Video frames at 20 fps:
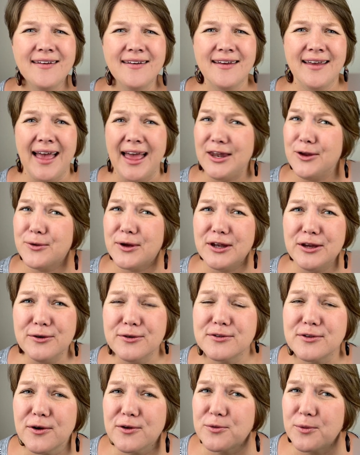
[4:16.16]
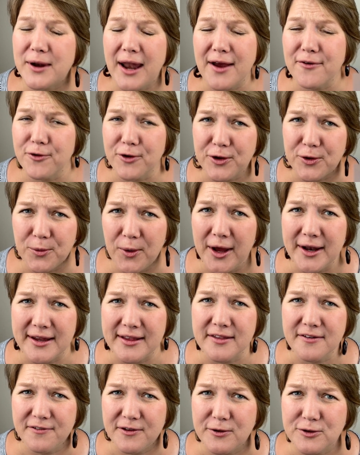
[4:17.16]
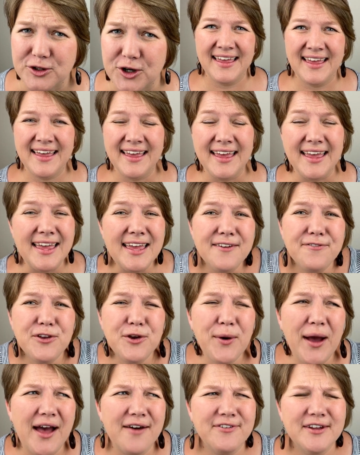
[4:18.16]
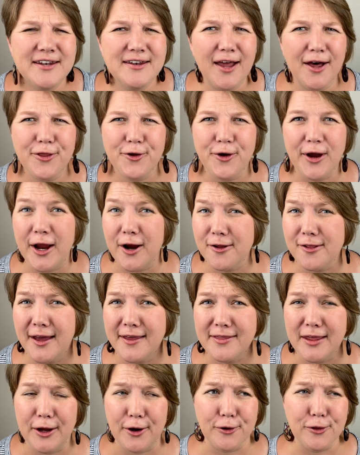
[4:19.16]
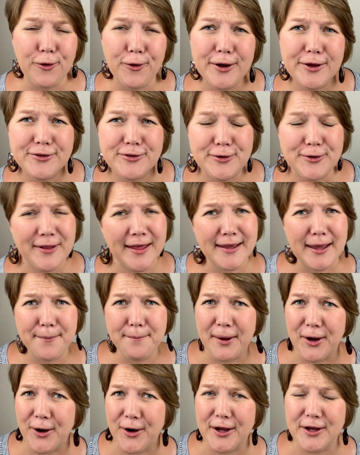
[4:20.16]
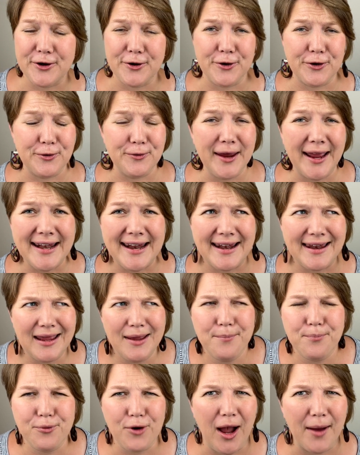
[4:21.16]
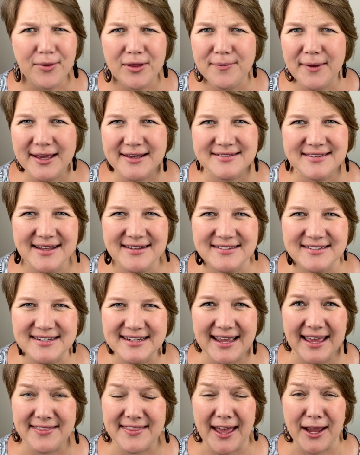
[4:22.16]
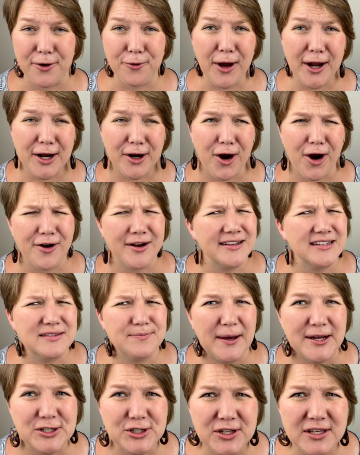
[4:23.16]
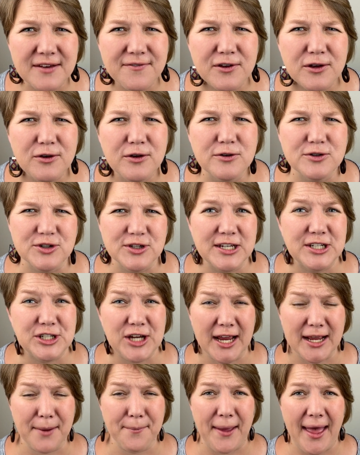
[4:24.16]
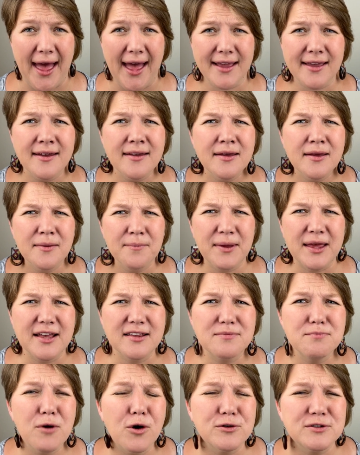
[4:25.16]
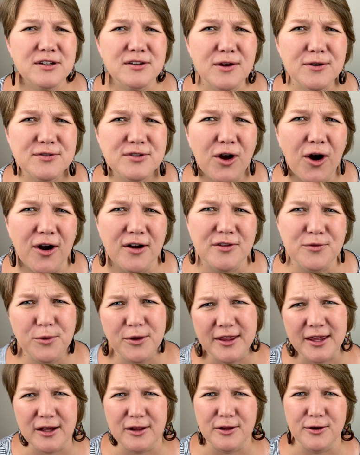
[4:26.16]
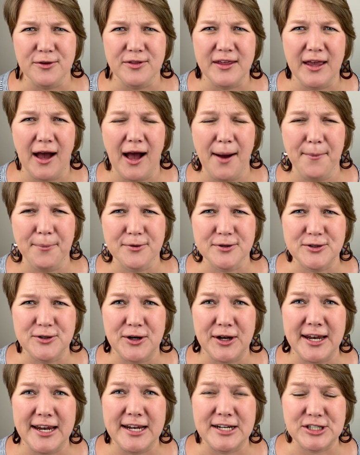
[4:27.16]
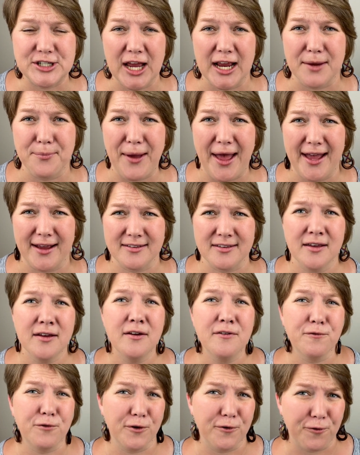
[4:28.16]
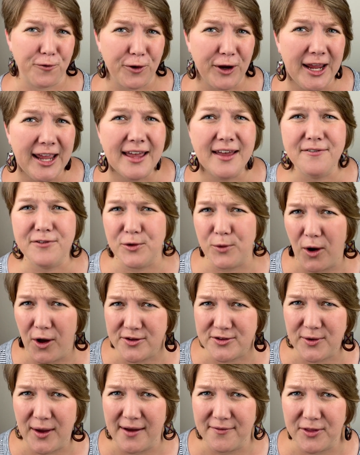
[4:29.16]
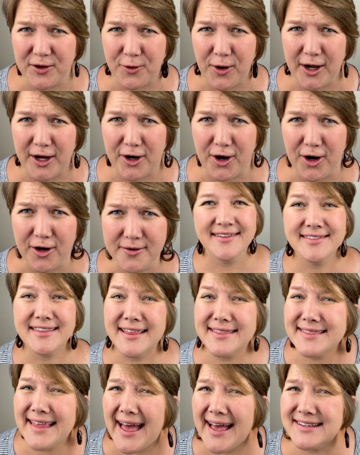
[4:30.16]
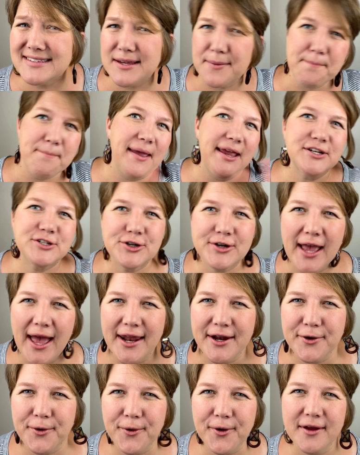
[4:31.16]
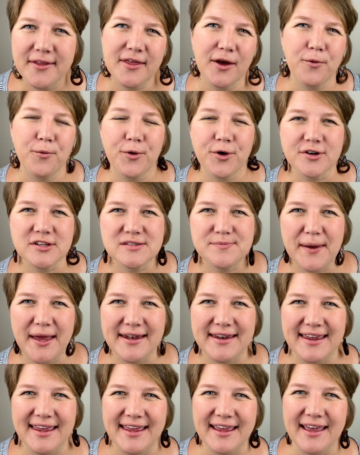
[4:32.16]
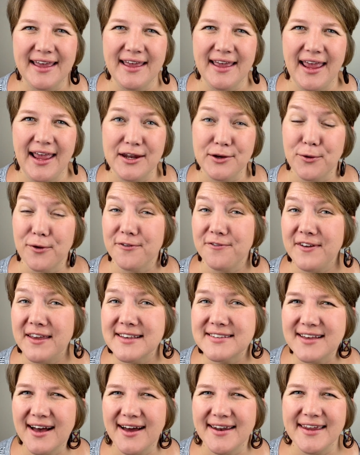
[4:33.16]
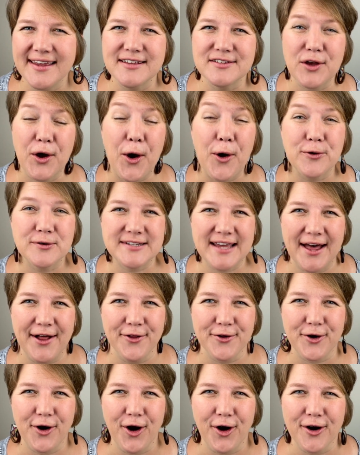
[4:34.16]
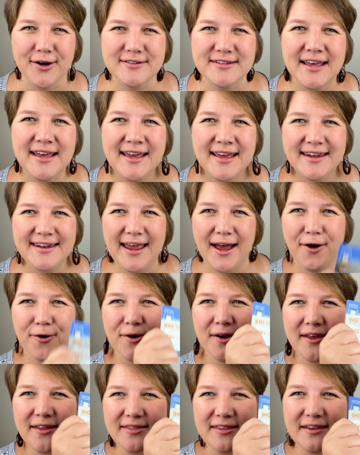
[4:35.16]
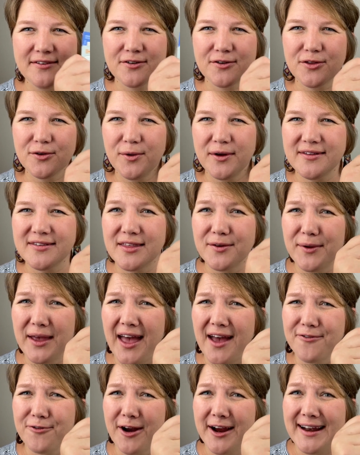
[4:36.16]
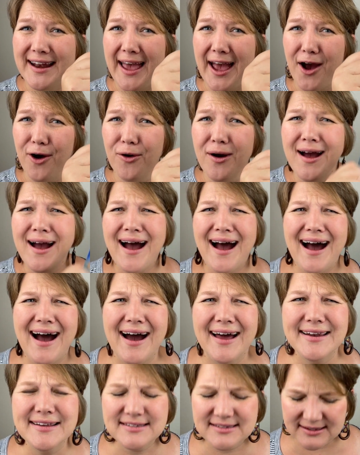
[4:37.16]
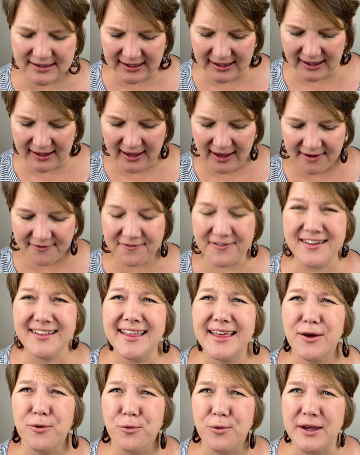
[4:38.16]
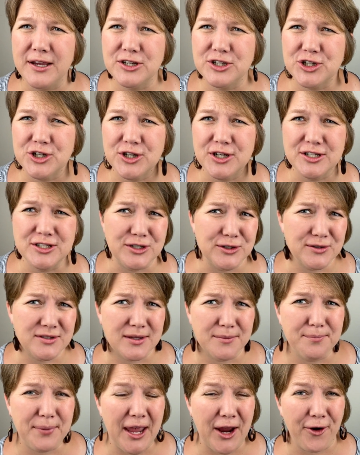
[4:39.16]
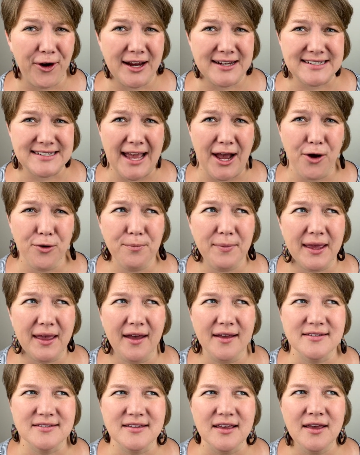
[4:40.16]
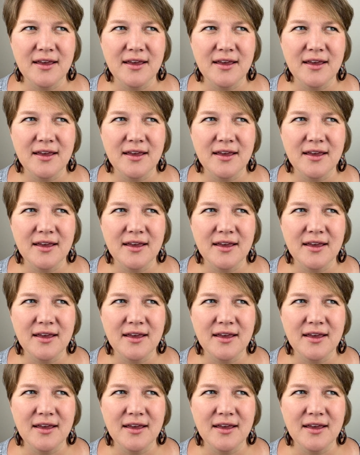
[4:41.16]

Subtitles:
and you can use those whenever you want in the future. If you have another airline that you're loyal to, like American or United, it probably makes sense to get that credit card, especially if you usually check a bag, because most of those cards will include the opportunity to check bags for free if you also have the credit card. The last major category that we're spending annual fees on is hotel cards. Now, these are the ones that we have right now. Honestly, I feel like we should do some paring down because